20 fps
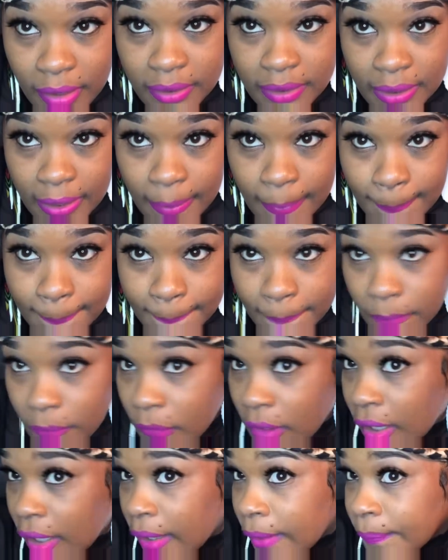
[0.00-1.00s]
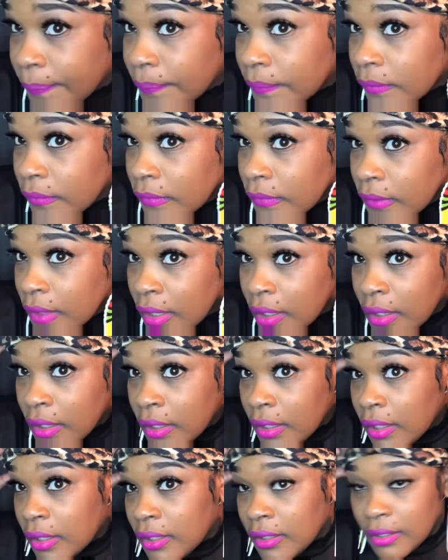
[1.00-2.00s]
that, okay?
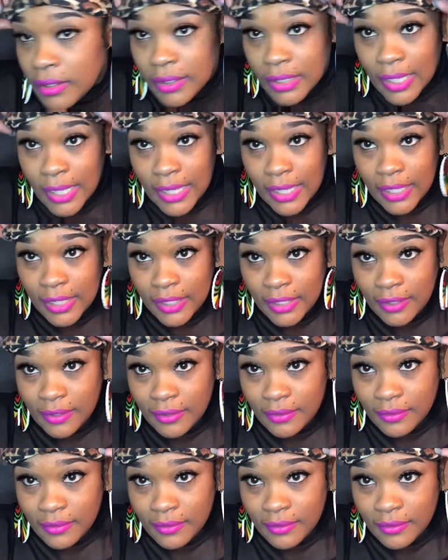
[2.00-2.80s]
And I